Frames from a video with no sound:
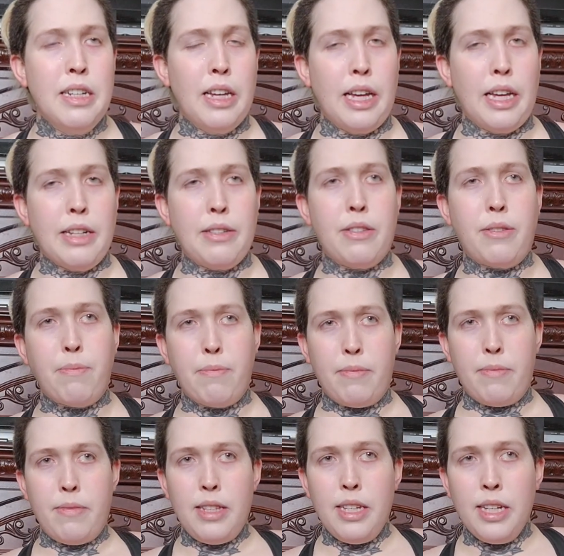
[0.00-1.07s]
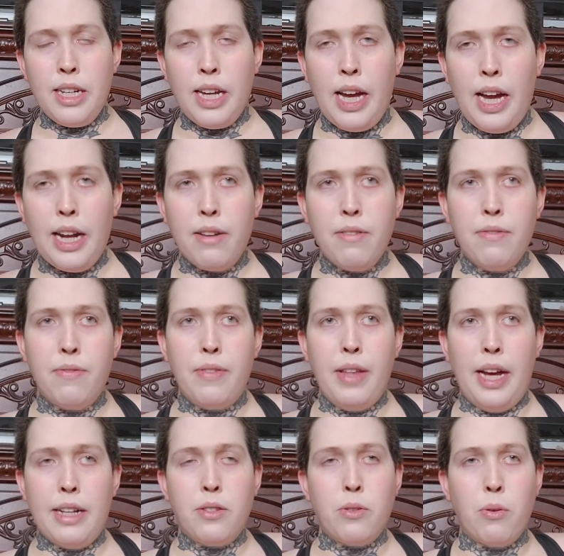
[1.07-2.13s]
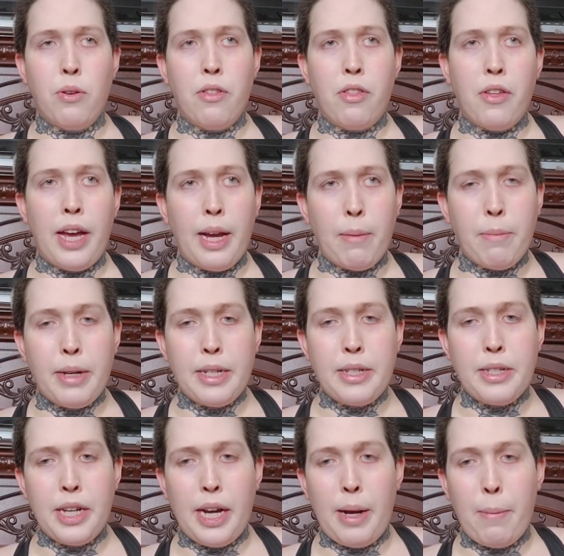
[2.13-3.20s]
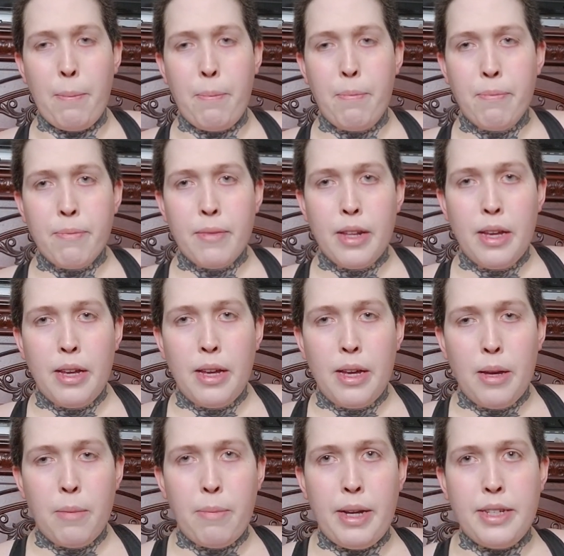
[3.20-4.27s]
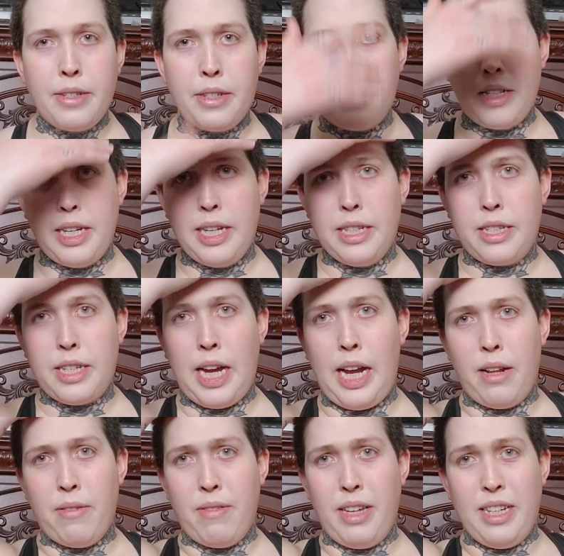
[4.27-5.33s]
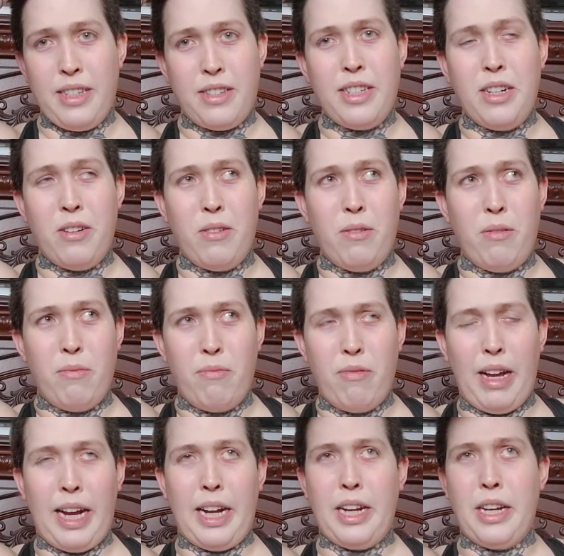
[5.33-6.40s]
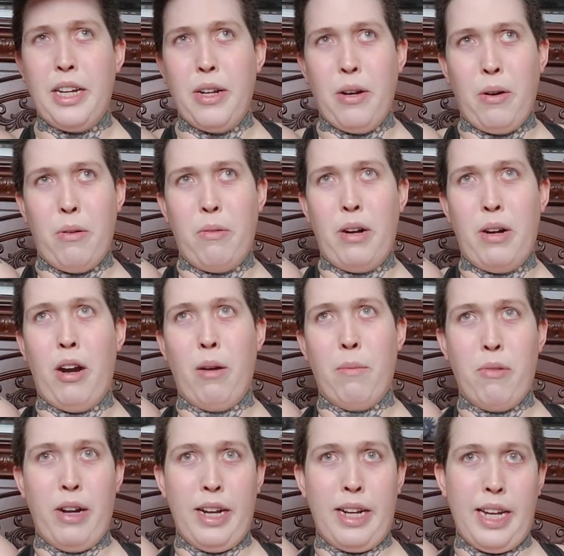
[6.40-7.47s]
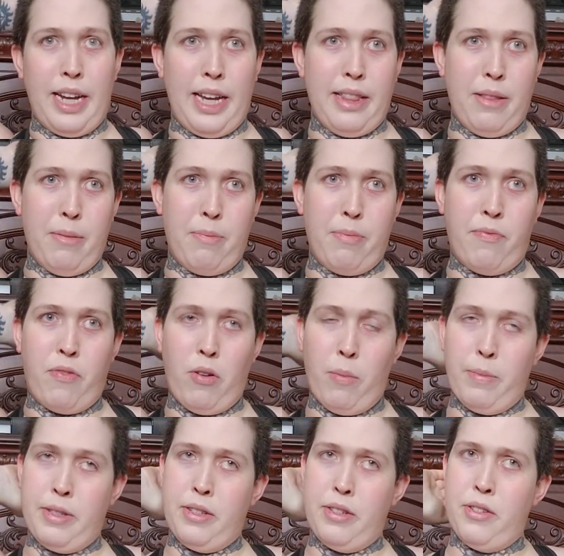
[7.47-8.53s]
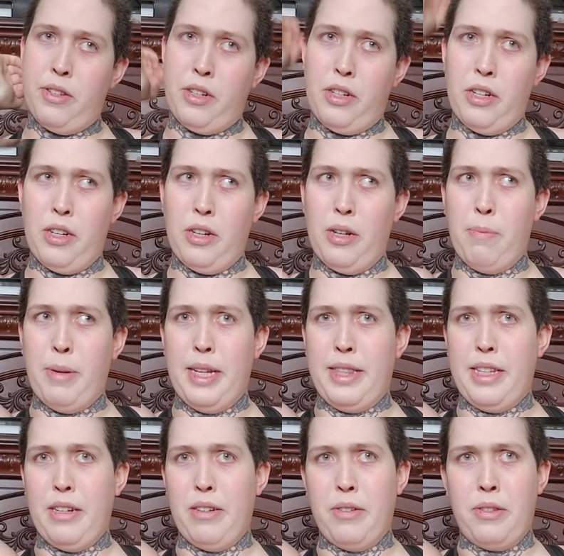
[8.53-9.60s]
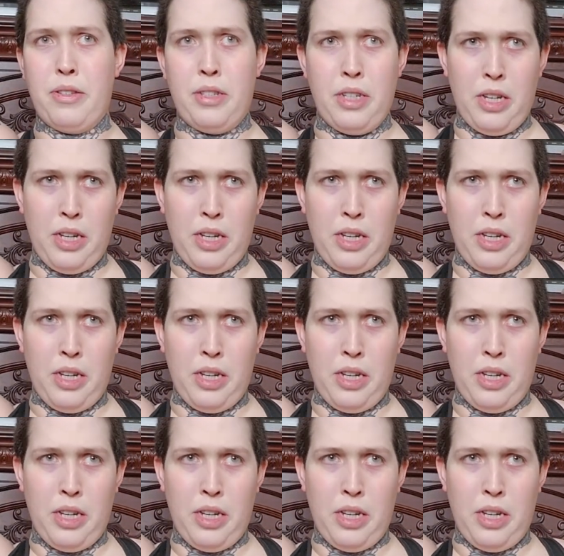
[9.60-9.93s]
It's kind of that sort of thing, but basically it's still like, you know, heartbreaking, and the performances are good, but there's